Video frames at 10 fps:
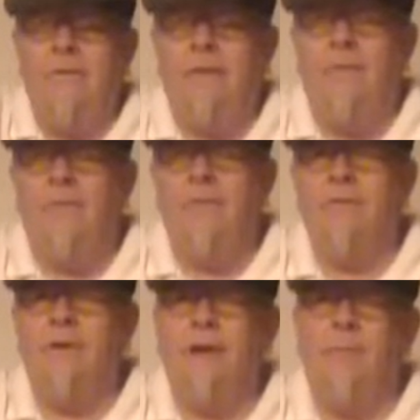let's say, for
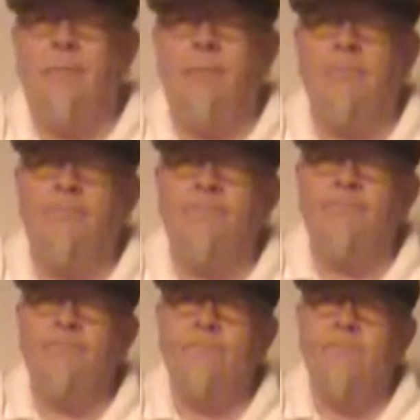example,
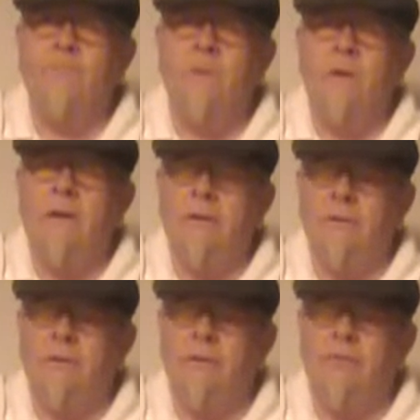it's
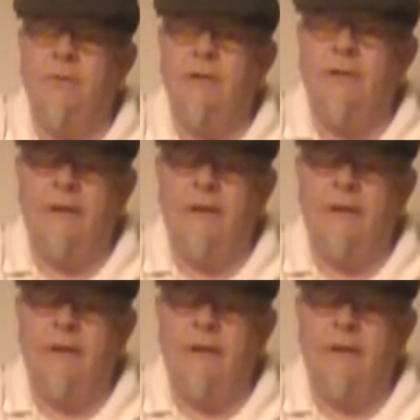going to get tricky